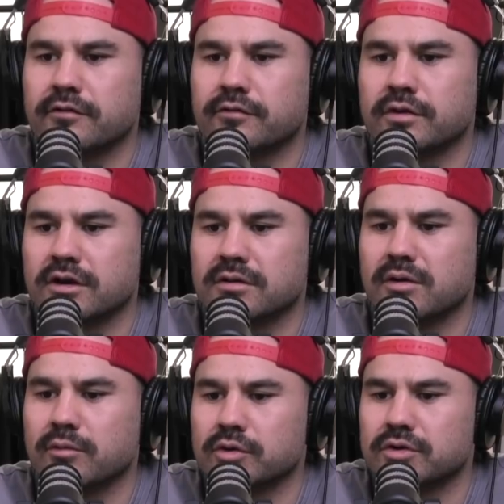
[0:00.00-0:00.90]
feel like
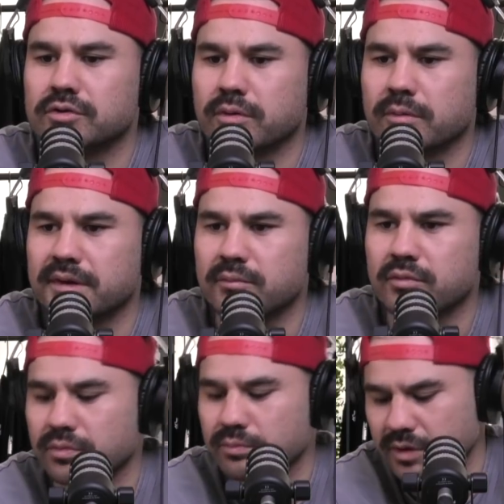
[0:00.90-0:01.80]
Melbourne can do a proper number
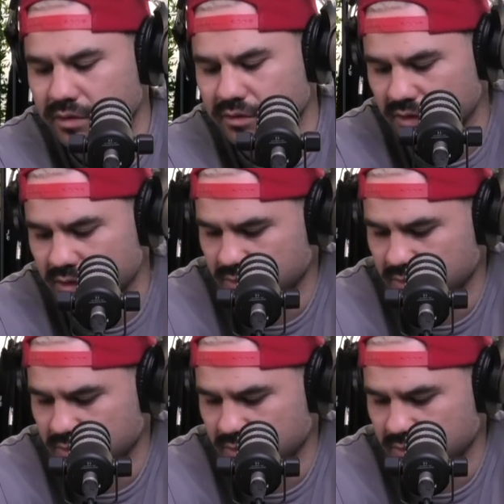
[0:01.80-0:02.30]
on the Panthers here.